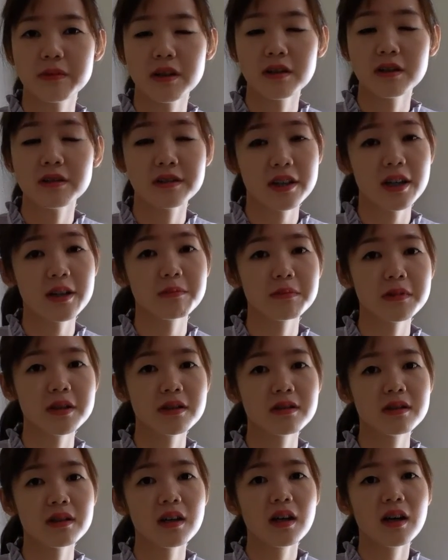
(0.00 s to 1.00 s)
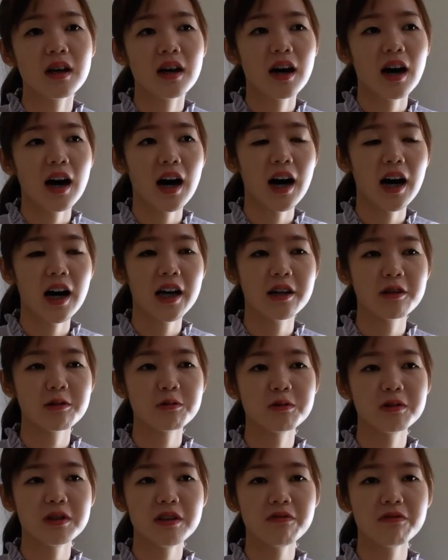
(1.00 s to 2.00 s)
assignments, I
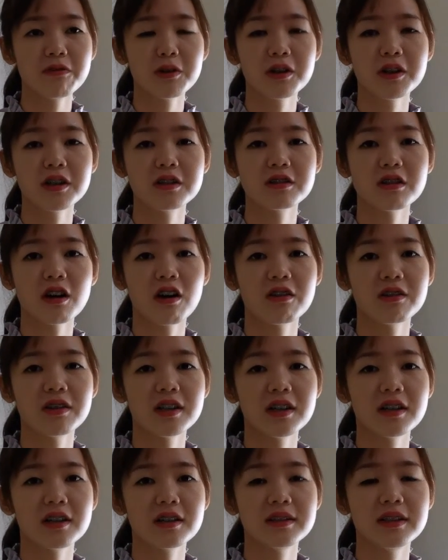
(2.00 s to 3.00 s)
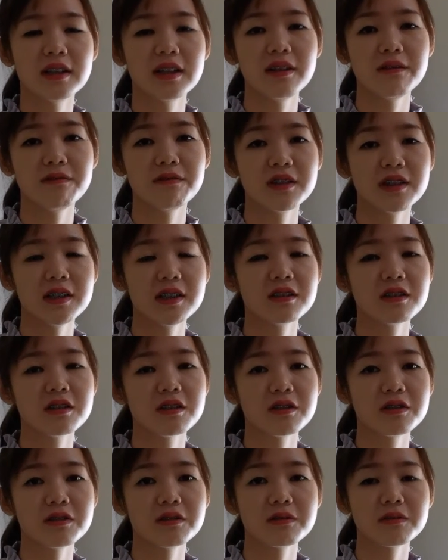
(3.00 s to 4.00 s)
only focus on the delivery
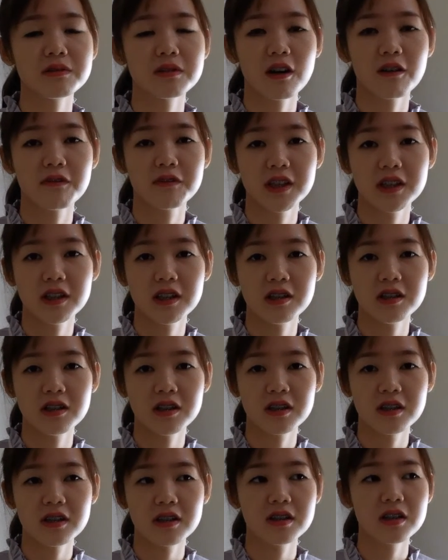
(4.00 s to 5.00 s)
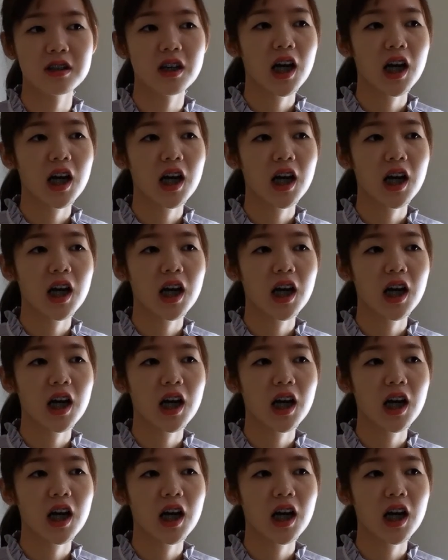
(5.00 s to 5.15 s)
skills of the teachers